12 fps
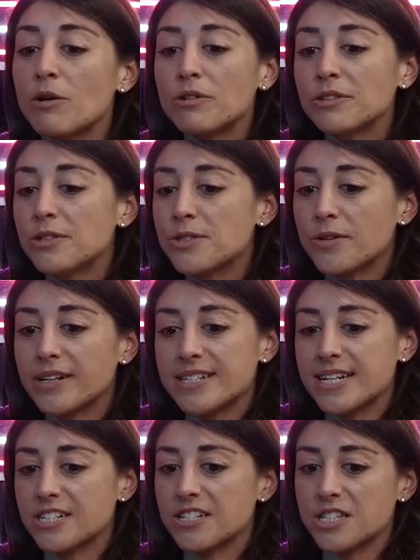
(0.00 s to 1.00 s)
news
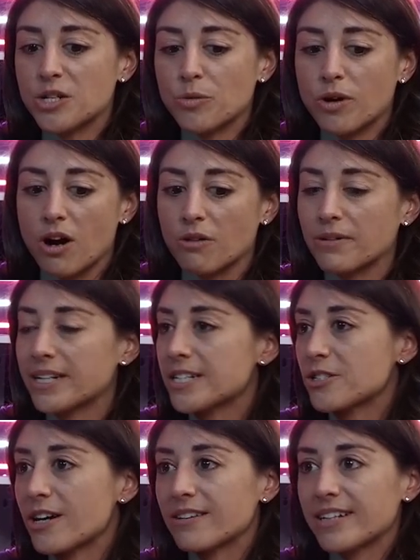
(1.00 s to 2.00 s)
organizations who were already
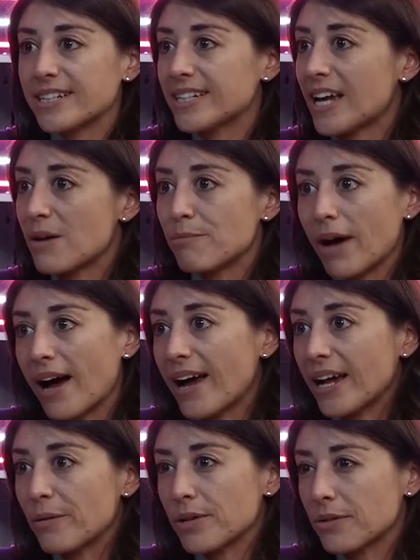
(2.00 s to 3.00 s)
struggling to get
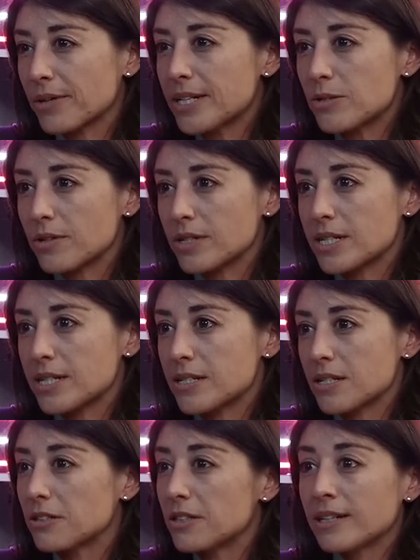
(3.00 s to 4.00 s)
by with resources
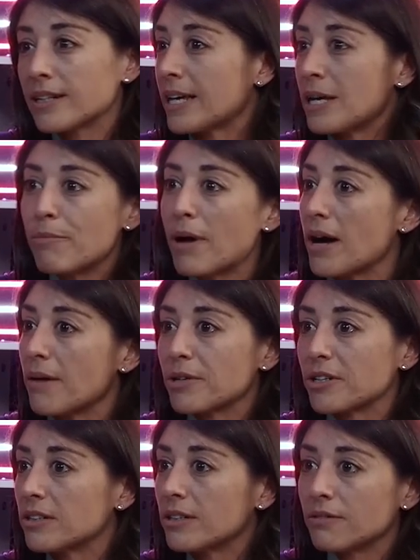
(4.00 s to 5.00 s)
couldn't keep up,
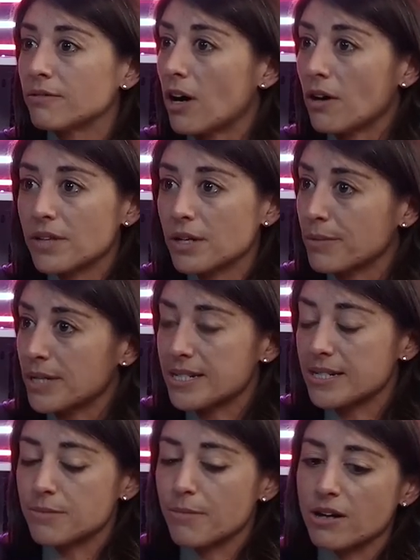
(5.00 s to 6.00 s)
couldn't evolve their
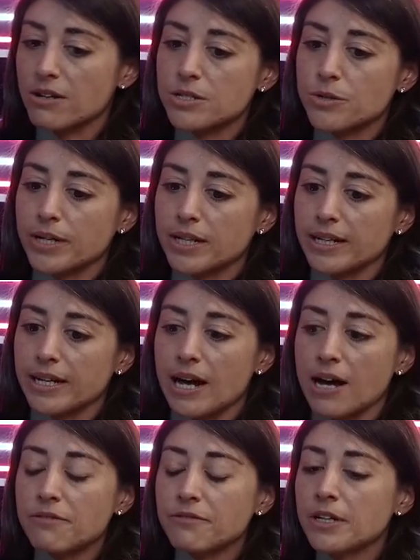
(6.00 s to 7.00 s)
business models quickly
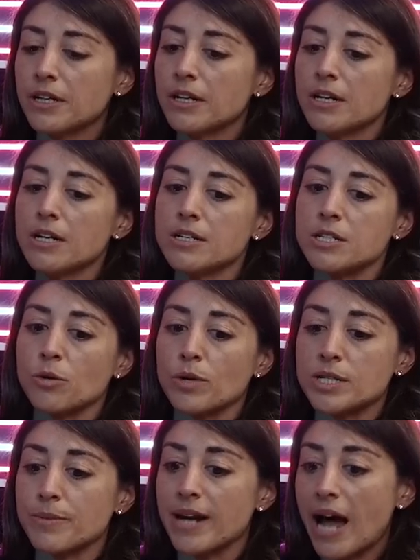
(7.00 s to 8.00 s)
enough. So
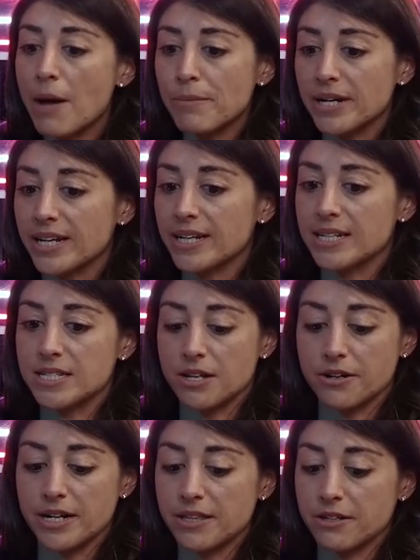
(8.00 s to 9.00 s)
what's been happening is
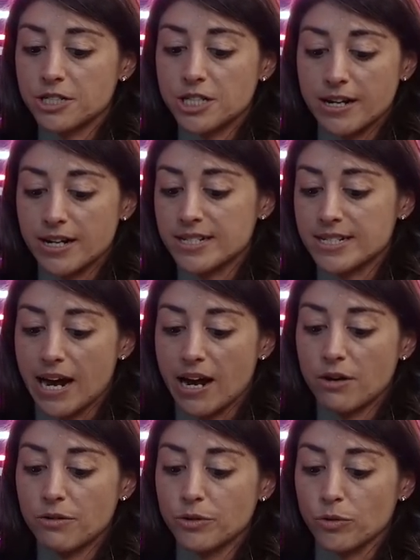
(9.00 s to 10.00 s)
they're either shutting
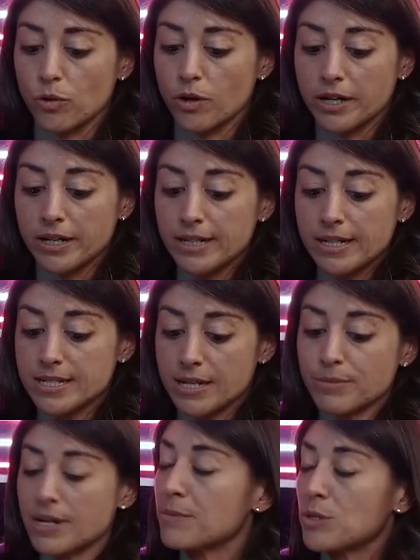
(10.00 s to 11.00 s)
down or
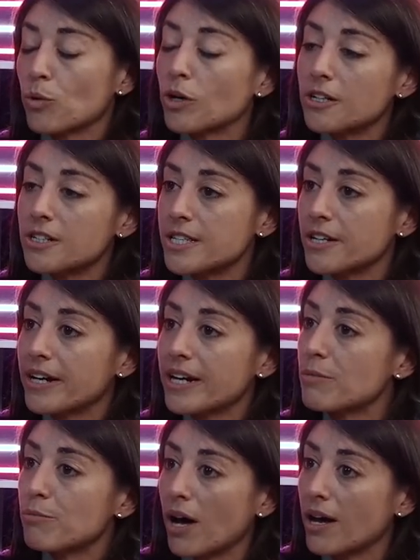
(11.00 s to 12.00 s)
sometimes worse, they're
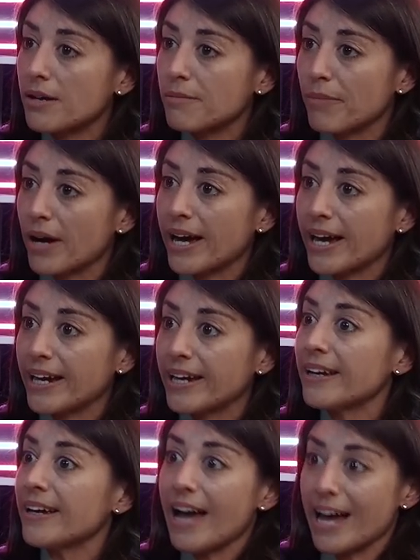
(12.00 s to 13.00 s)
getting bought up by
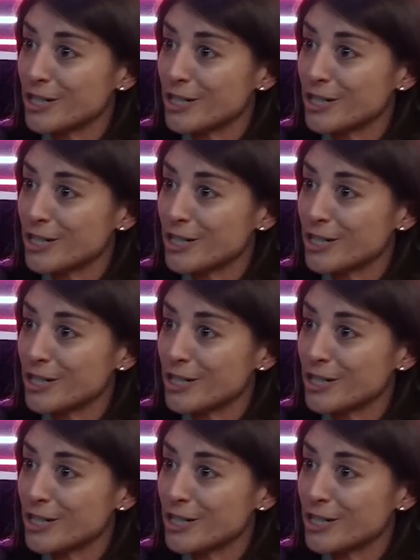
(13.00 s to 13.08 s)
hedge